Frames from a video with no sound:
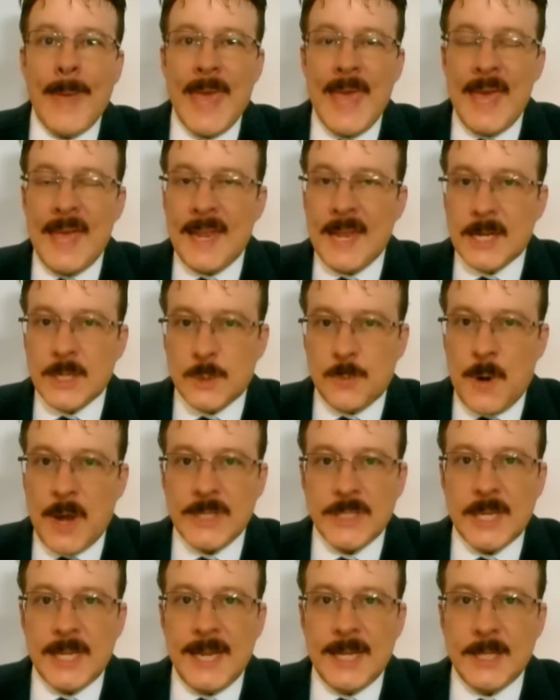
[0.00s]
He had
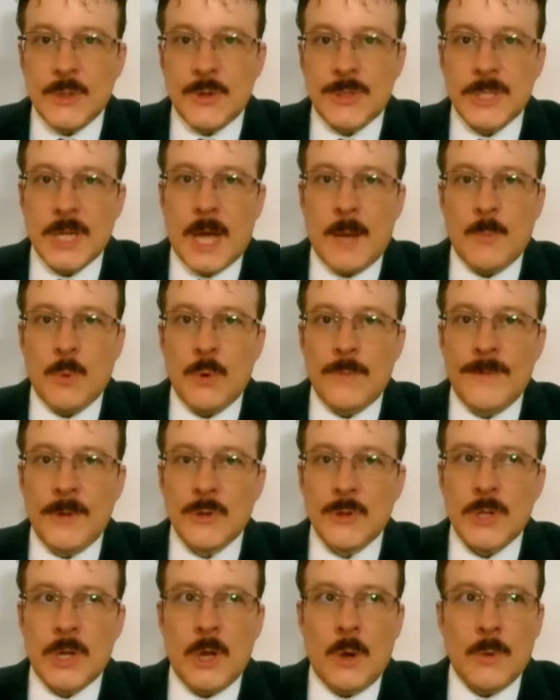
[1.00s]
expressed an interest a couple of
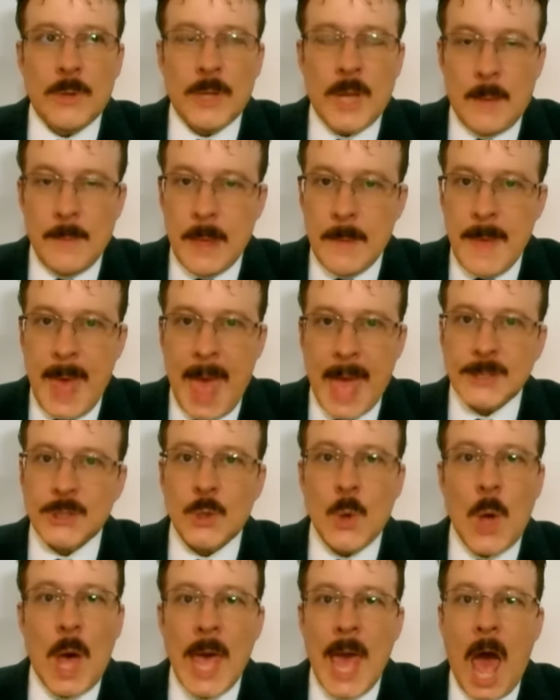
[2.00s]
years ago in coming back,
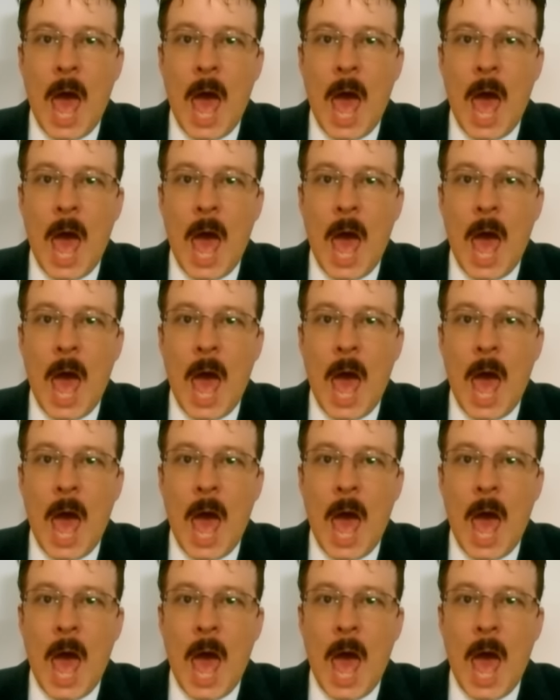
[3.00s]
so